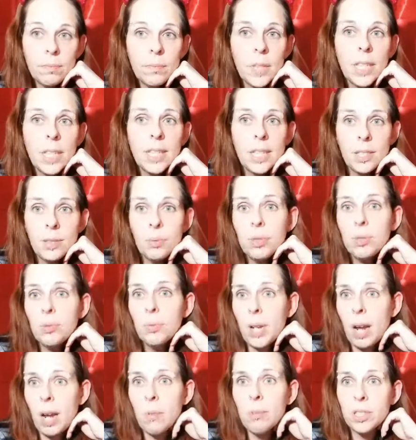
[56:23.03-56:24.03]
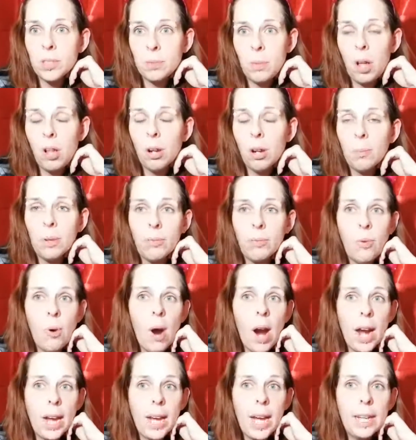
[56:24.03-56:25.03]
This was when I was smaller, before
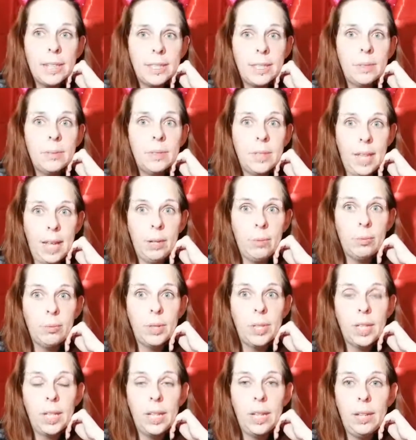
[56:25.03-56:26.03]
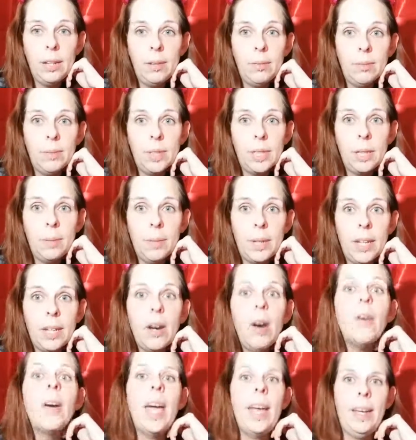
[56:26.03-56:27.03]
I got to like really, really big.
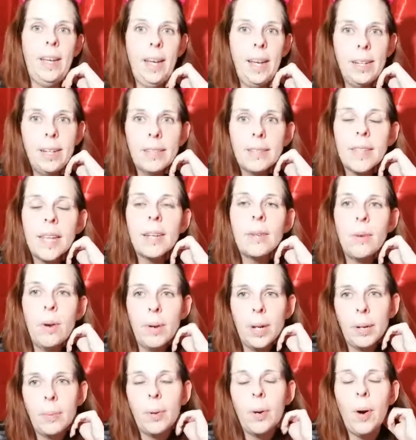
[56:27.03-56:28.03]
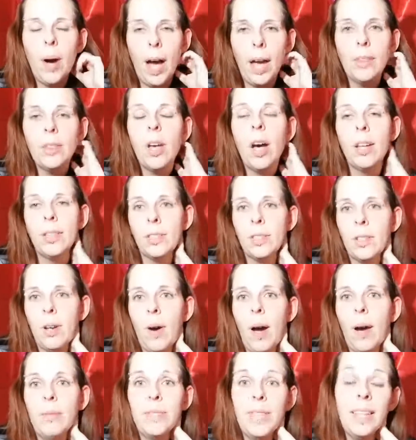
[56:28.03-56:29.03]
Okay, it is like rowing a boat. I thought
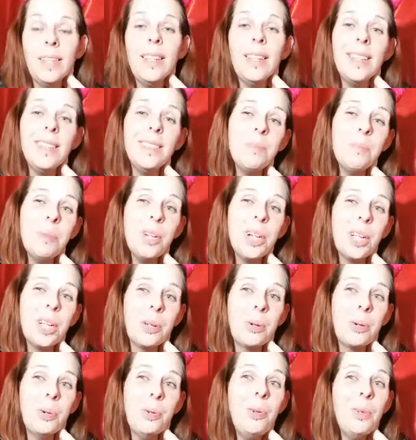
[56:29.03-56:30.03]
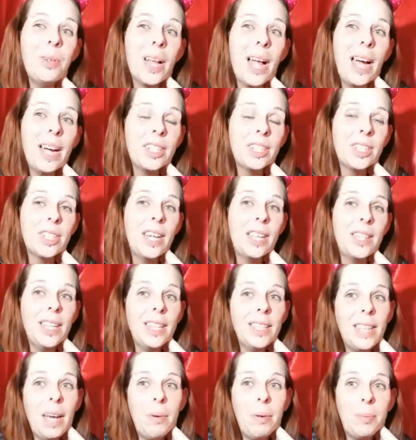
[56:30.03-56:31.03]
so. That's pretty cool actually. I think
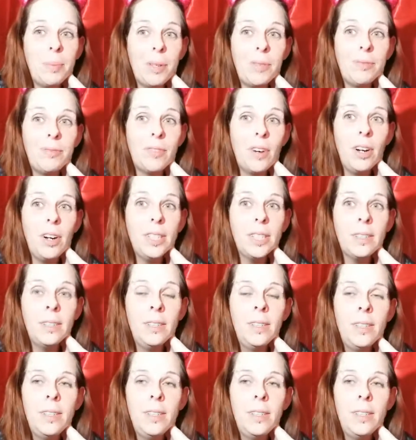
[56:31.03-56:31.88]
that would be fun.